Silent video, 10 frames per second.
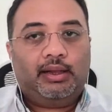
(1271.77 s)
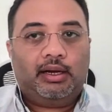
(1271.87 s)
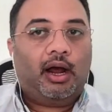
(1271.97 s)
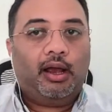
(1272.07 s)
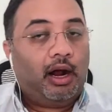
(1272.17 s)
That
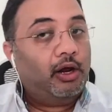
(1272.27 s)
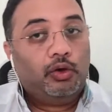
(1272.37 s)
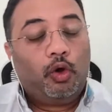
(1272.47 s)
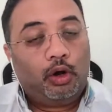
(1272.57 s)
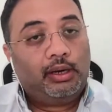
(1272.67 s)
are, are, you
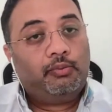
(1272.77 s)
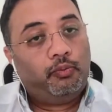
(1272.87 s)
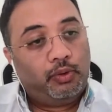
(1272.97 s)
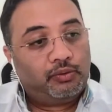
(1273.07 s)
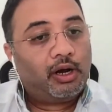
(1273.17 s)
calling
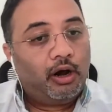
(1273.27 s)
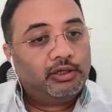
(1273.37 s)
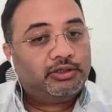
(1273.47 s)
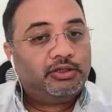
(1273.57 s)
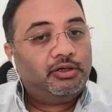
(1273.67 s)
with
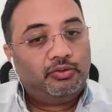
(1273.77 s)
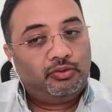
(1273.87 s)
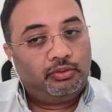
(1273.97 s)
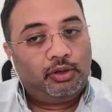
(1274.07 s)
regards to